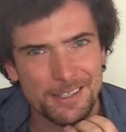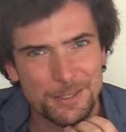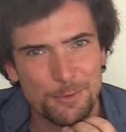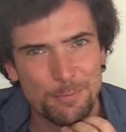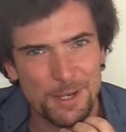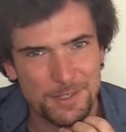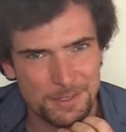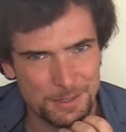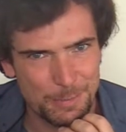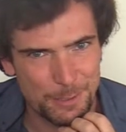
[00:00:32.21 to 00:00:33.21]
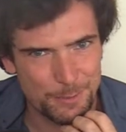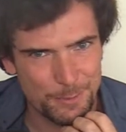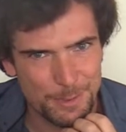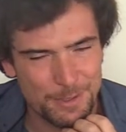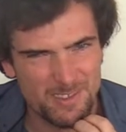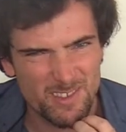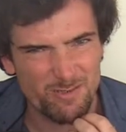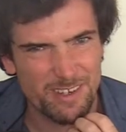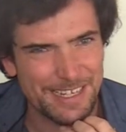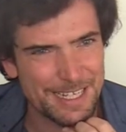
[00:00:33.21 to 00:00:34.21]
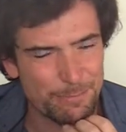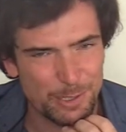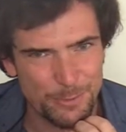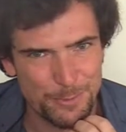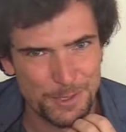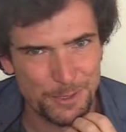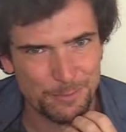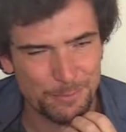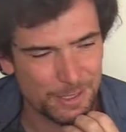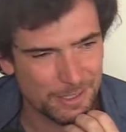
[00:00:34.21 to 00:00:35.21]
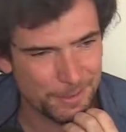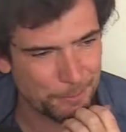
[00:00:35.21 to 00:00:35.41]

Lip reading: It's called The Busker's Blues. It's not really a blues song, but,